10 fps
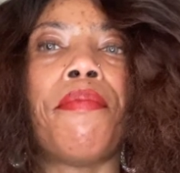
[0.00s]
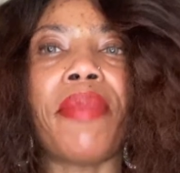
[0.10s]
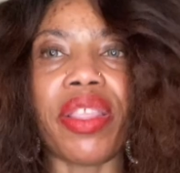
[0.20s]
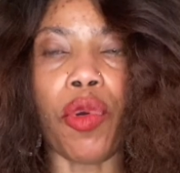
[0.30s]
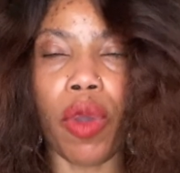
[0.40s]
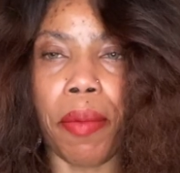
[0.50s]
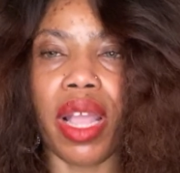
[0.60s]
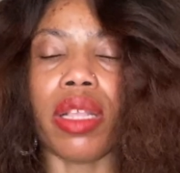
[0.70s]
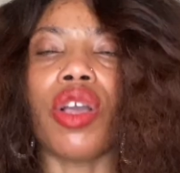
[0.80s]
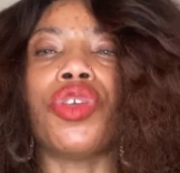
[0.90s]
Many
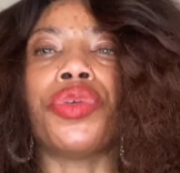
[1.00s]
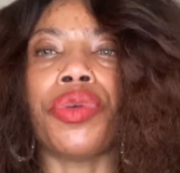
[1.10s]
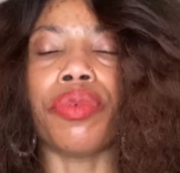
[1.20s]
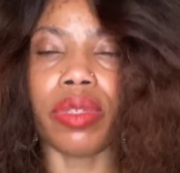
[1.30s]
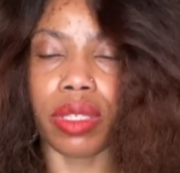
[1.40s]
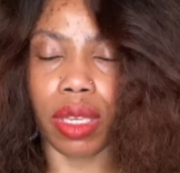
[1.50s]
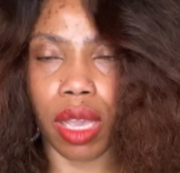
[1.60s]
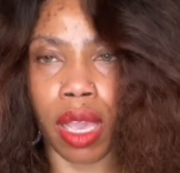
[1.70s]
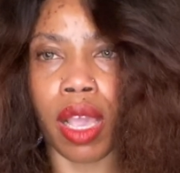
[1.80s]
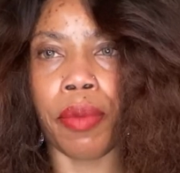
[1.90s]
women use
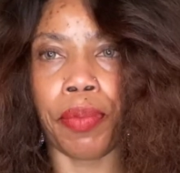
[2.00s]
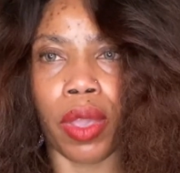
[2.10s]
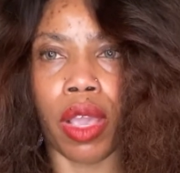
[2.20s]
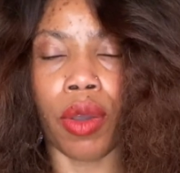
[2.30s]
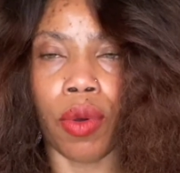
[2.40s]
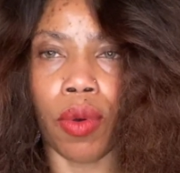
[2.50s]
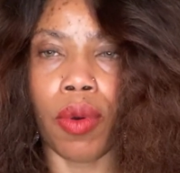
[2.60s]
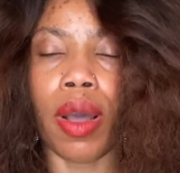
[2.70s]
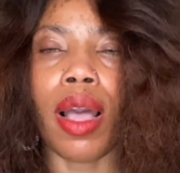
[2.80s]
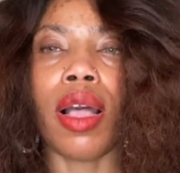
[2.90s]

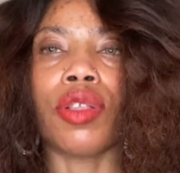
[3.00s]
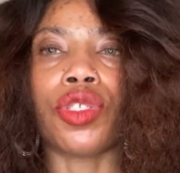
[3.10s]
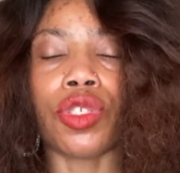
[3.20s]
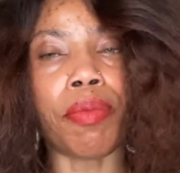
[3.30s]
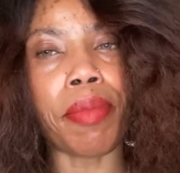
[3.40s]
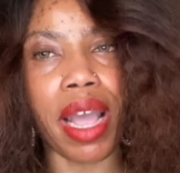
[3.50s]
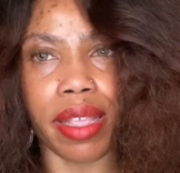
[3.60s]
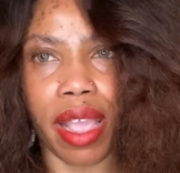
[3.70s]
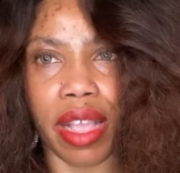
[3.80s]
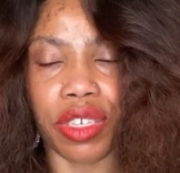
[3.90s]
EPO to
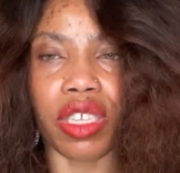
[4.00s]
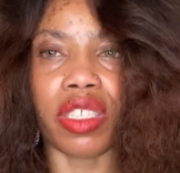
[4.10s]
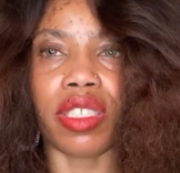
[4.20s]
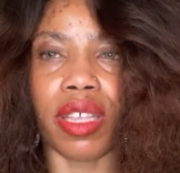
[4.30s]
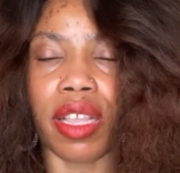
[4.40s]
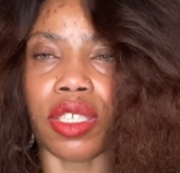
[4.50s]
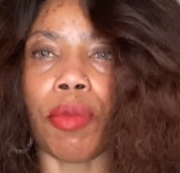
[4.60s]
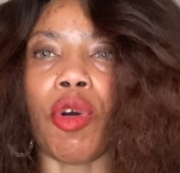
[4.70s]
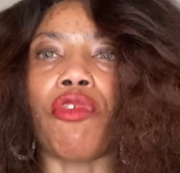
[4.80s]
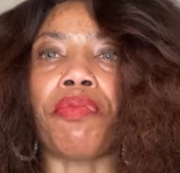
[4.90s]
manage the
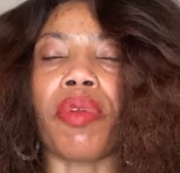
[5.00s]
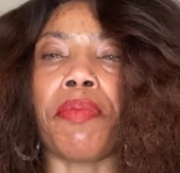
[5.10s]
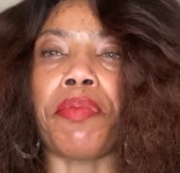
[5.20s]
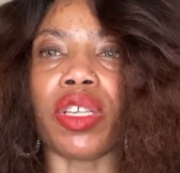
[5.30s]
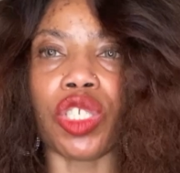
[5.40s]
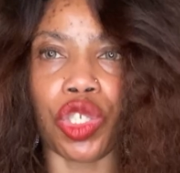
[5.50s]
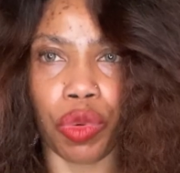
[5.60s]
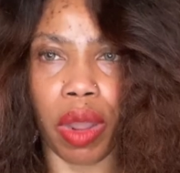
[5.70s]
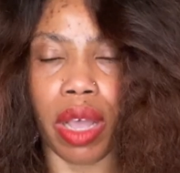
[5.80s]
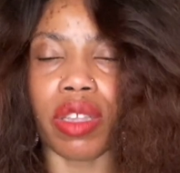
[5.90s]
symptom of
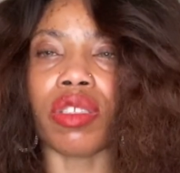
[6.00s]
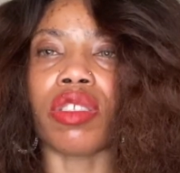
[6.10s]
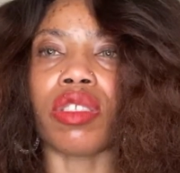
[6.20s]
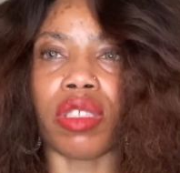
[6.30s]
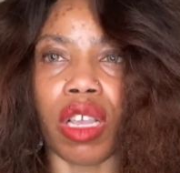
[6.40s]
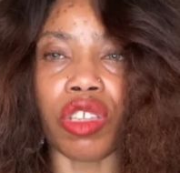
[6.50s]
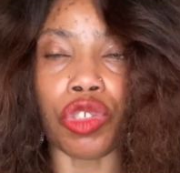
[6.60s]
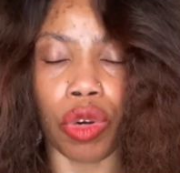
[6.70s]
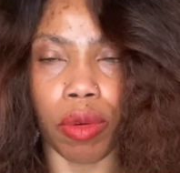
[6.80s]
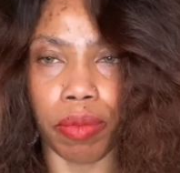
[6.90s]
premenstrual
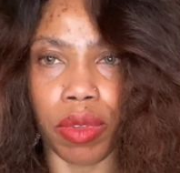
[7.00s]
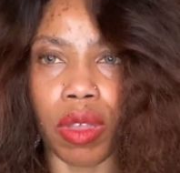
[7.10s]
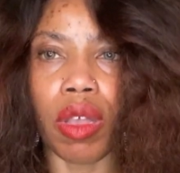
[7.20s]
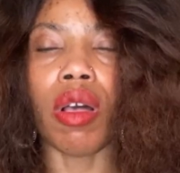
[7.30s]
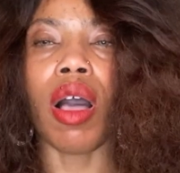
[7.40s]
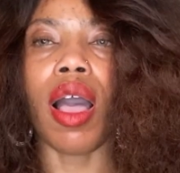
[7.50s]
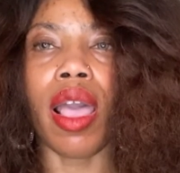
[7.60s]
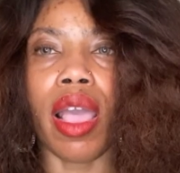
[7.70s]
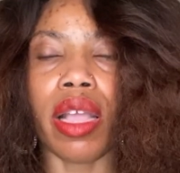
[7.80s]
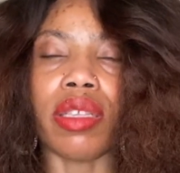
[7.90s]
syndrome
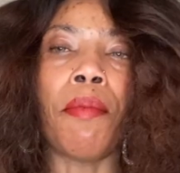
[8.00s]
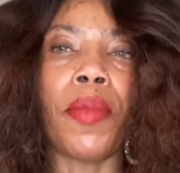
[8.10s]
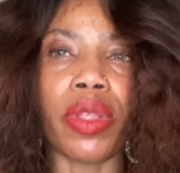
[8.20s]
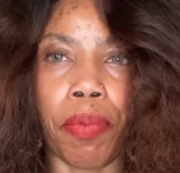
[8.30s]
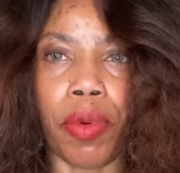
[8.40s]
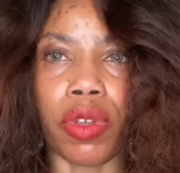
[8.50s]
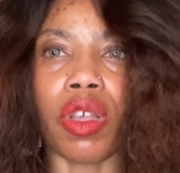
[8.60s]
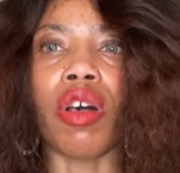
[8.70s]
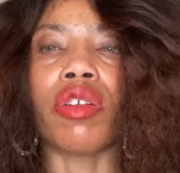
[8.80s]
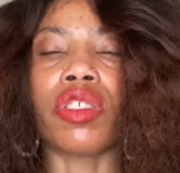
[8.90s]
and menopause,
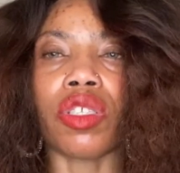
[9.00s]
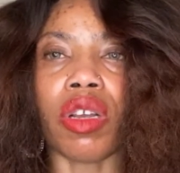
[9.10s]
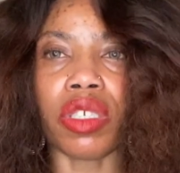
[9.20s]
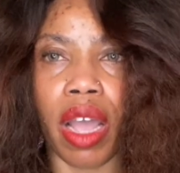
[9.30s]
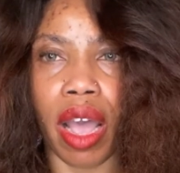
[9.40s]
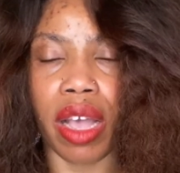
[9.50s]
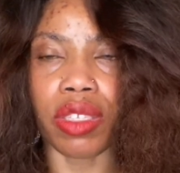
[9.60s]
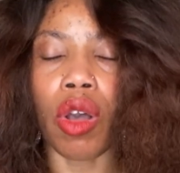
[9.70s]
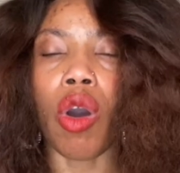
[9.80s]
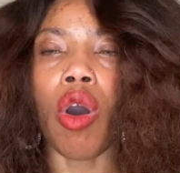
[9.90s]
such as
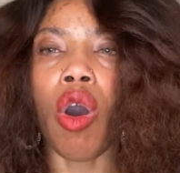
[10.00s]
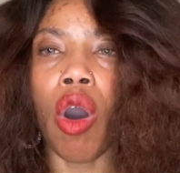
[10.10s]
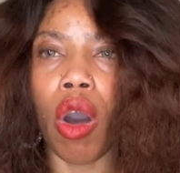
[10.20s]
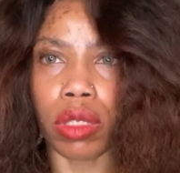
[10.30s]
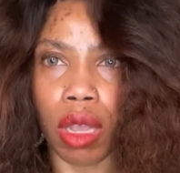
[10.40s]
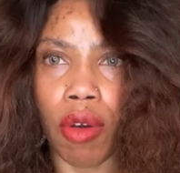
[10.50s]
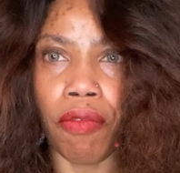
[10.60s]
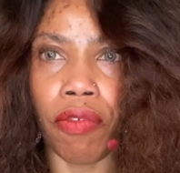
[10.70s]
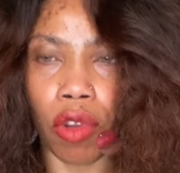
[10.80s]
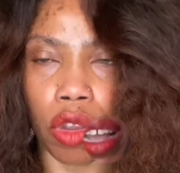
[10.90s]
hot
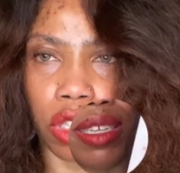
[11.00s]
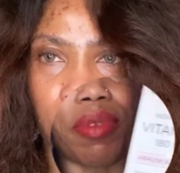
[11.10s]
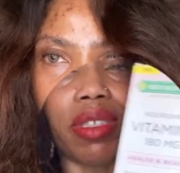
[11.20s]
flush.